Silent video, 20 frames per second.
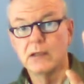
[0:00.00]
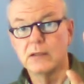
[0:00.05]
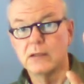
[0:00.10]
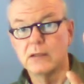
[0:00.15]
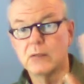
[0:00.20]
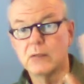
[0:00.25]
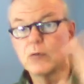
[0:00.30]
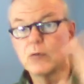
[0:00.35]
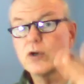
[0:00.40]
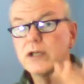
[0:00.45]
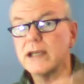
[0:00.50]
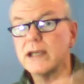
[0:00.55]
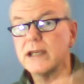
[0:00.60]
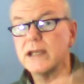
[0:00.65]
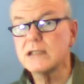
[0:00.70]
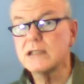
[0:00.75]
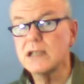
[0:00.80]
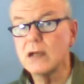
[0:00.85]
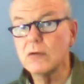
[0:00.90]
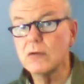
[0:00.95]
the word
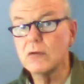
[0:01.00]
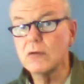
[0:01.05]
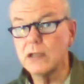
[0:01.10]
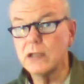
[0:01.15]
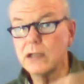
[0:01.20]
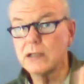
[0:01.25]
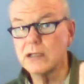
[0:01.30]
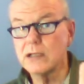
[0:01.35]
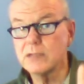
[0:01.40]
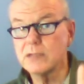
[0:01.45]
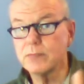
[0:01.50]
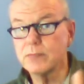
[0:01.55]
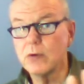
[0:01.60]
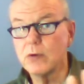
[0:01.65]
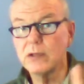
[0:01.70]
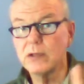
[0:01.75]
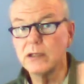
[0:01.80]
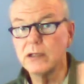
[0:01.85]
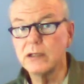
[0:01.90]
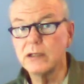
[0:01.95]
gets out that it's
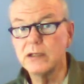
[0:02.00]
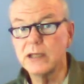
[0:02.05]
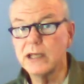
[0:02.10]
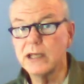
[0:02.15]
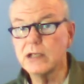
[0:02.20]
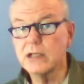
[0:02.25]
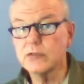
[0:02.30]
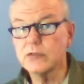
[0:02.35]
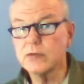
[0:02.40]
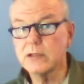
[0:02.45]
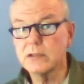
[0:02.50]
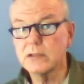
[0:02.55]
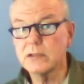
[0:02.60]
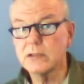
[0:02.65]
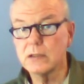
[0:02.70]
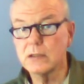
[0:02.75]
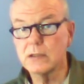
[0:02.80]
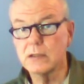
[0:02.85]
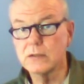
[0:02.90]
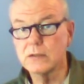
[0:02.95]
broken, and you can't trust
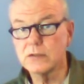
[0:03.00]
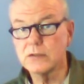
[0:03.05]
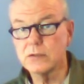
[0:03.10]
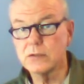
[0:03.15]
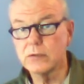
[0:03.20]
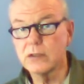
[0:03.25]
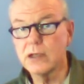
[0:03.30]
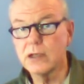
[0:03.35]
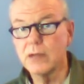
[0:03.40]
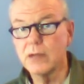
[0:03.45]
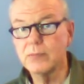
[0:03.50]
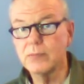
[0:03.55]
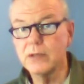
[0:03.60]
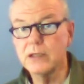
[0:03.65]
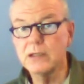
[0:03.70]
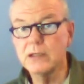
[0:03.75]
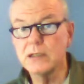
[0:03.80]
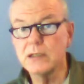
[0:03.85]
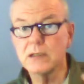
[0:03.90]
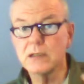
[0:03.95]
certain
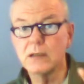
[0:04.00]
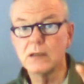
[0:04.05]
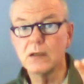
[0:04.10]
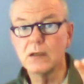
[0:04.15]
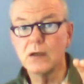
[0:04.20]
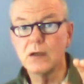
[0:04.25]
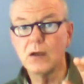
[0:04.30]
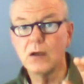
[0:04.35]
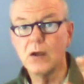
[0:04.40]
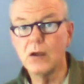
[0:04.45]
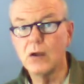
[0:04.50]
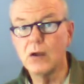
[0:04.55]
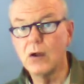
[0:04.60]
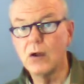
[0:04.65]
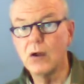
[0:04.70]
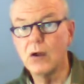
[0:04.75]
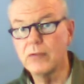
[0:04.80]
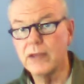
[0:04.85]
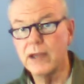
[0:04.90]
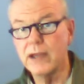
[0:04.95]
companies and
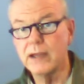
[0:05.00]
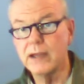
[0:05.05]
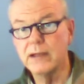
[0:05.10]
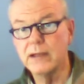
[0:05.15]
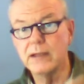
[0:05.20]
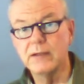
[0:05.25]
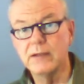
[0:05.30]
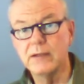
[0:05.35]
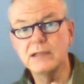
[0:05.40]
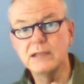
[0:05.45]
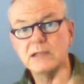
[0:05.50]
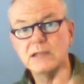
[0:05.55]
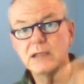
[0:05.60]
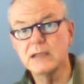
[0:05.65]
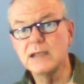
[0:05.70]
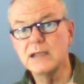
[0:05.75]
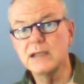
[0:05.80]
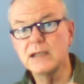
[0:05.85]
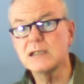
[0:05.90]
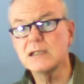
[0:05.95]
all that. And
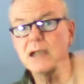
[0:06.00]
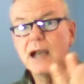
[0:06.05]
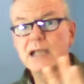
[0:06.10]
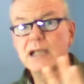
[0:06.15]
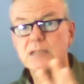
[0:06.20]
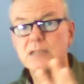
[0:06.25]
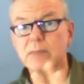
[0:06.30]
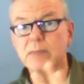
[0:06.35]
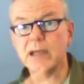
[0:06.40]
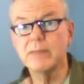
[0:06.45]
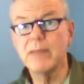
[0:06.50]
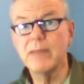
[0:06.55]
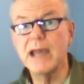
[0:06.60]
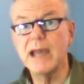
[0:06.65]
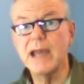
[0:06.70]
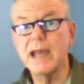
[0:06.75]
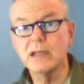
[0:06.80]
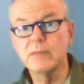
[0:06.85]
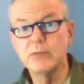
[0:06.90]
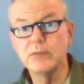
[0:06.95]
these guys make
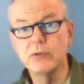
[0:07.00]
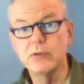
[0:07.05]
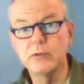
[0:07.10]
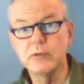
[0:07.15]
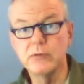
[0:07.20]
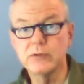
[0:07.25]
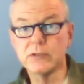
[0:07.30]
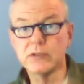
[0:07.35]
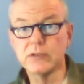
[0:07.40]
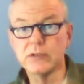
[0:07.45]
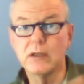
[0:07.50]
bad computers